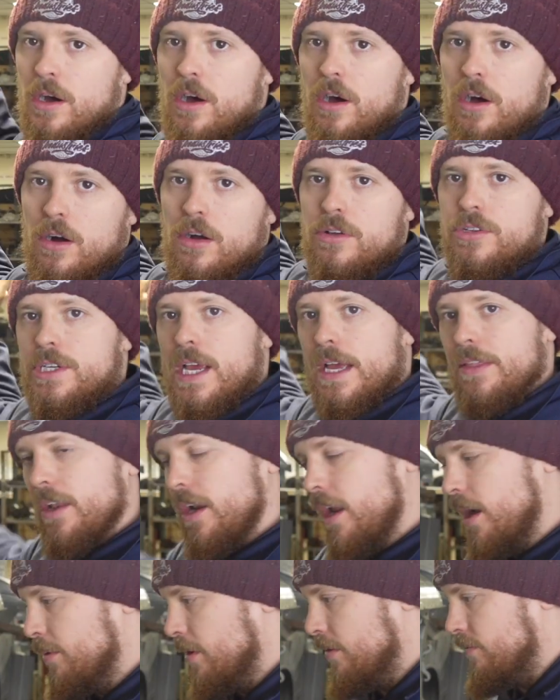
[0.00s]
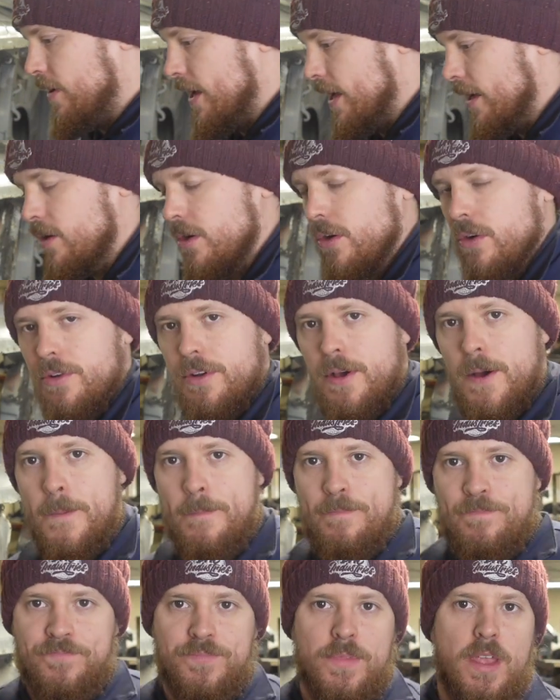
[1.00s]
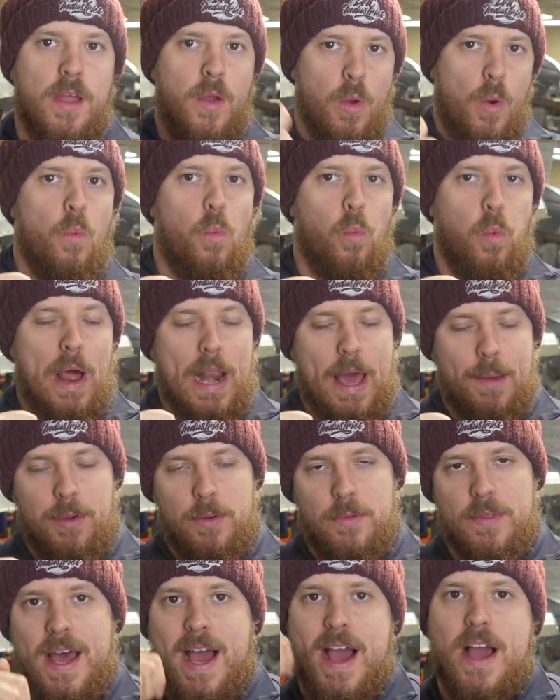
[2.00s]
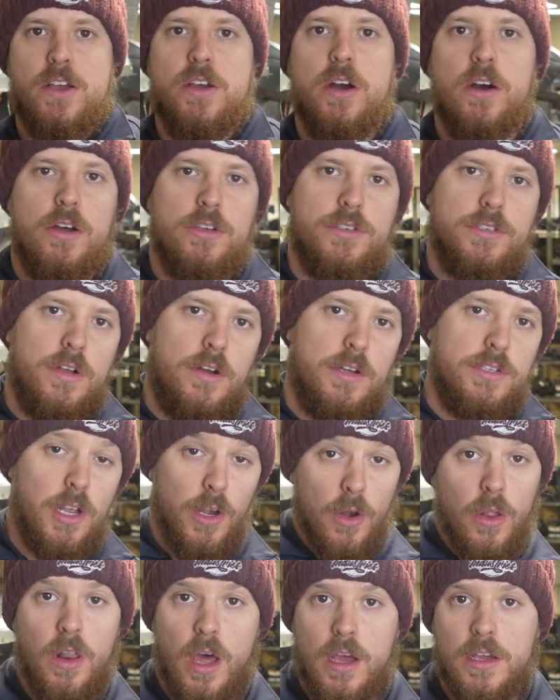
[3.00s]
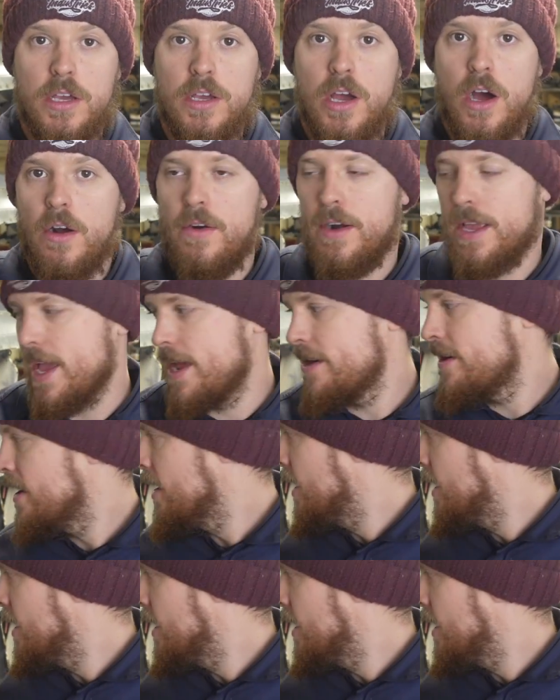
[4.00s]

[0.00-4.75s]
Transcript: arch and the lower rear corner. Well happy with that. Car's starting to look like a car again.